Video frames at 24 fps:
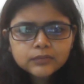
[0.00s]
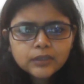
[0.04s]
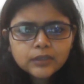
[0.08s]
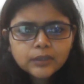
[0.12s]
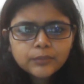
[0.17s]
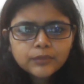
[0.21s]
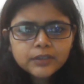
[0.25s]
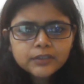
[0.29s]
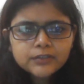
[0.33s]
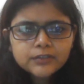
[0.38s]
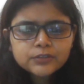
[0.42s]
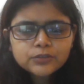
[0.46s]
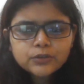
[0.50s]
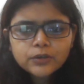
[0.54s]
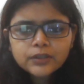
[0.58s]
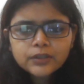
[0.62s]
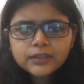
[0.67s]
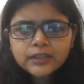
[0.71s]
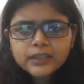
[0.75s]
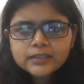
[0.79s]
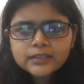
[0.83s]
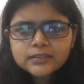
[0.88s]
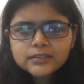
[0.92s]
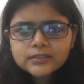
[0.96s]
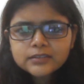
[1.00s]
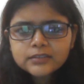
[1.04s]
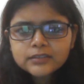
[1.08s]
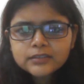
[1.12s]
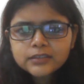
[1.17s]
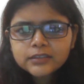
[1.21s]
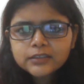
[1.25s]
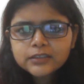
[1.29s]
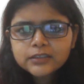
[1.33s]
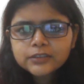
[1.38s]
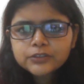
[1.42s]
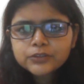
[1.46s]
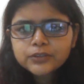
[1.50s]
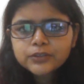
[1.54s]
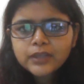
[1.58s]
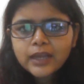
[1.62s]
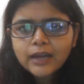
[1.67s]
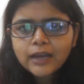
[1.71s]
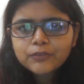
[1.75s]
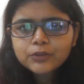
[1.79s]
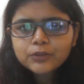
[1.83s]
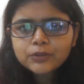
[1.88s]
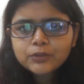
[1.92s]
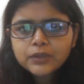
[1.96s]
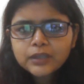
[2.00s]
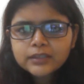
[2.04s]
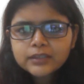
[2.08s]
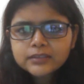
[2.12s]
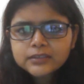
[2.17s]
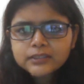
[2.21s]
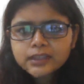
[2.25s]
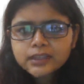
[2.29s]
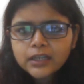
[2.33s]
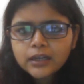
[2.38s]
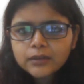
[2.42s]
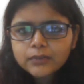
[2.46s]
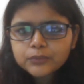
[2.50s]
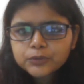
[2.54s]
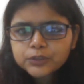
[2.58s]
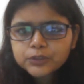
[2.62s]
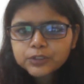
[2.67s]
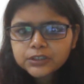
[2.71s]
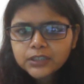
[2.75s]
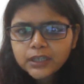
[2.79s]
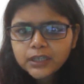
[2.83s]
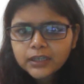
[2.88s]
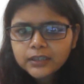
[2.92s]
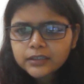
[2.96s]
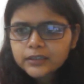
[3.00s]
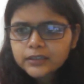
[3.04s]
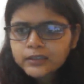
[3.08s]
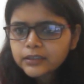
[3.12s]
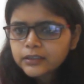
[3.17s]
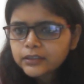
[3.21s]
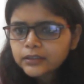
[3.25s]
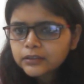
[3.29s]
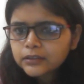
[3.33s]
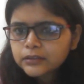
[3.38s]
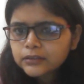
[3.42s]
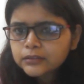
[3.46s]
I mean, it's not necessary that you'll have to ask. Yeah, Mushtaq Ali?